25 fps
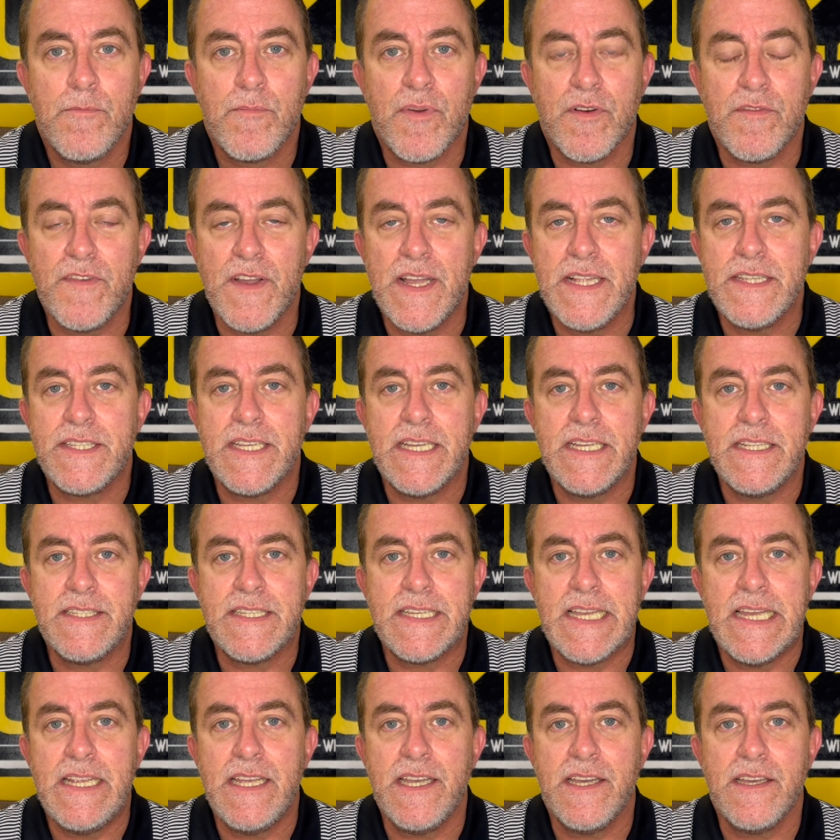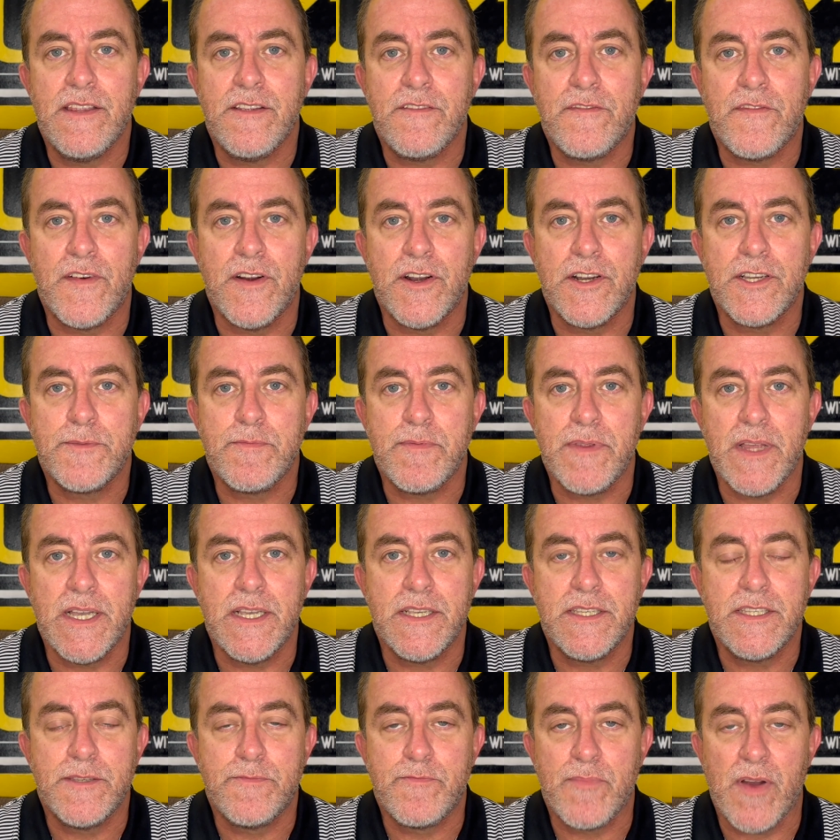Preventing tinea in the first
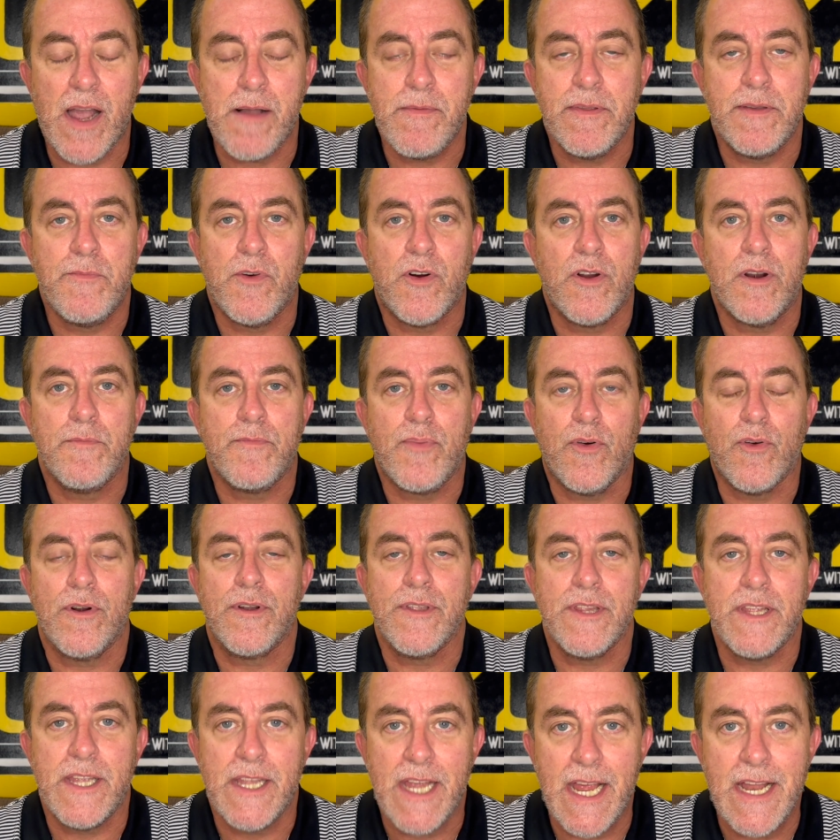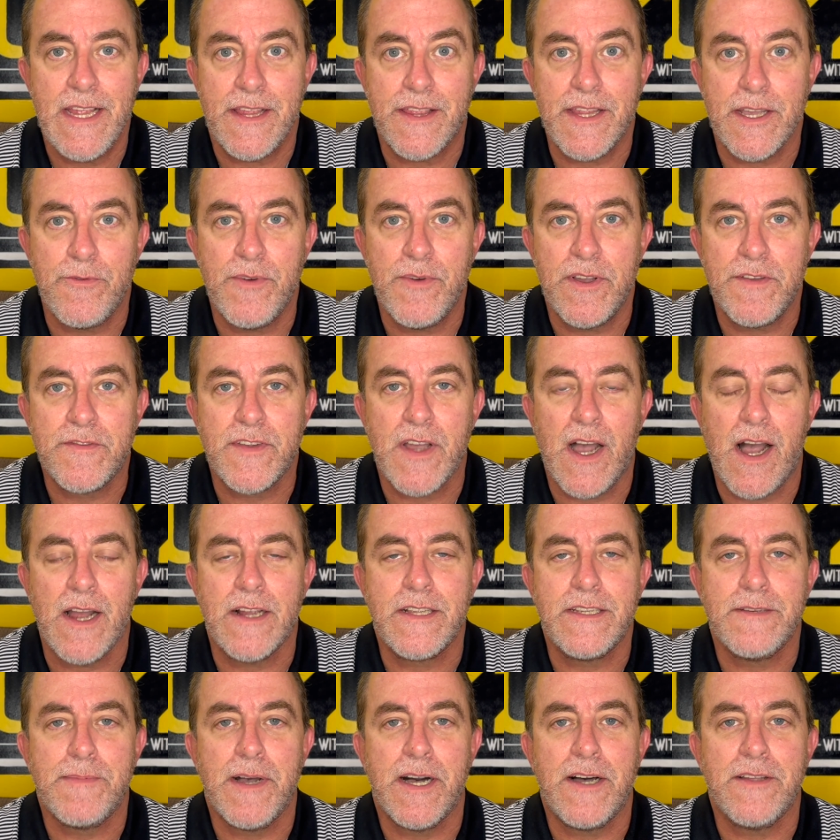place is probably more important than anything we've
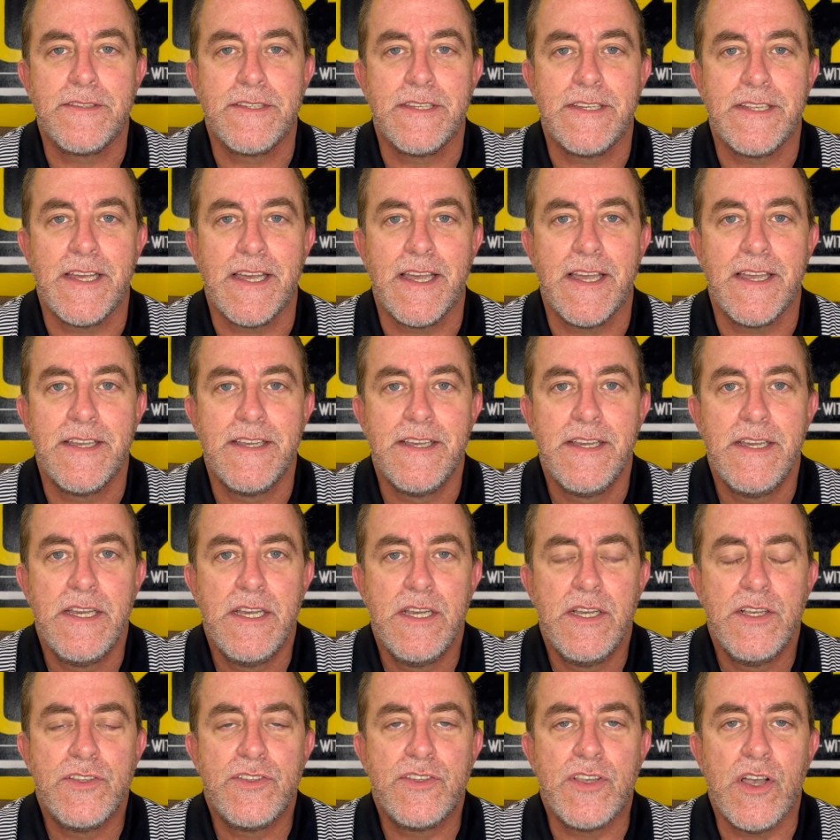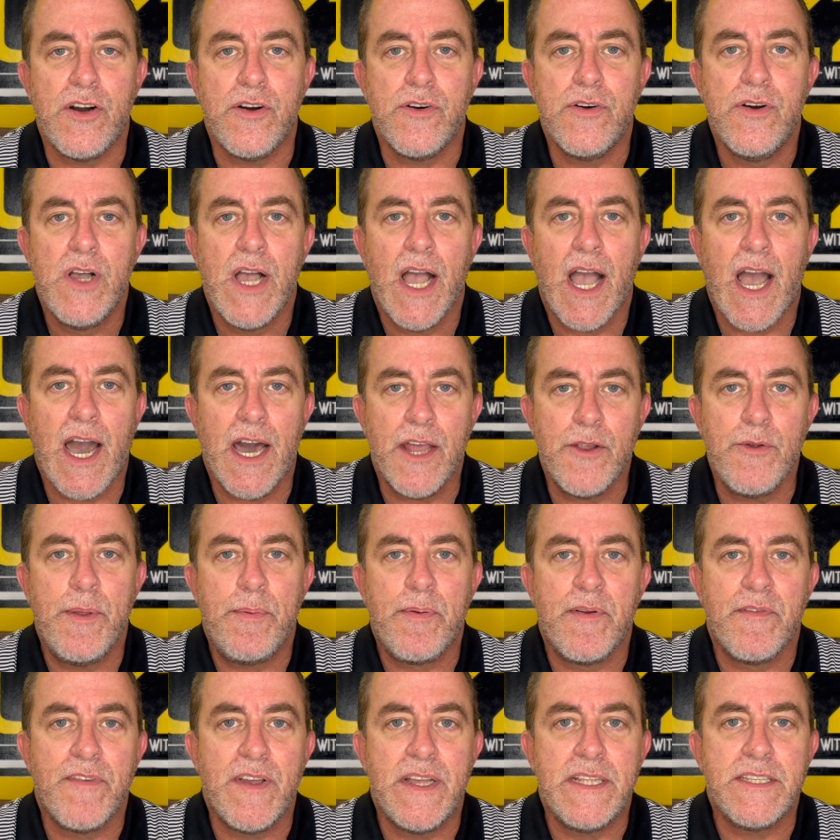talked about today. So how do we
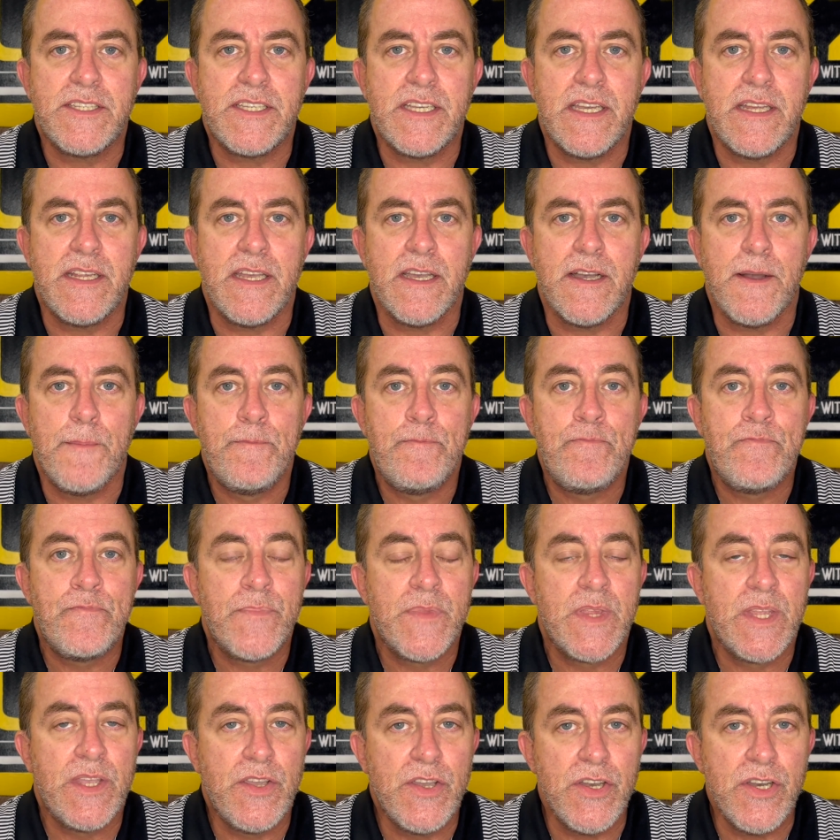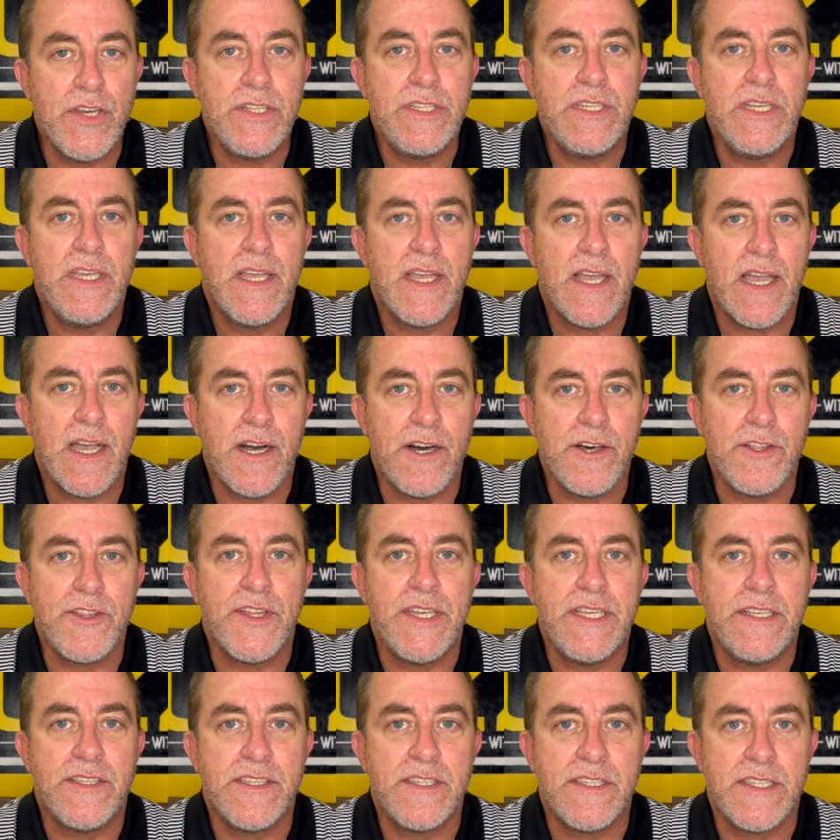prevent tinea? Good,
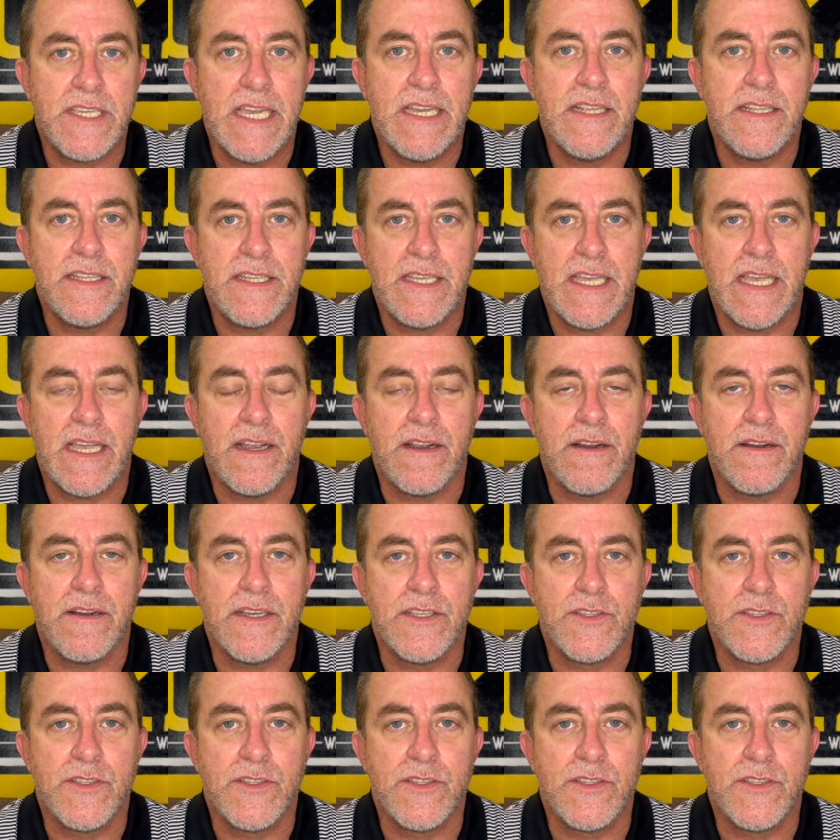healthy skin care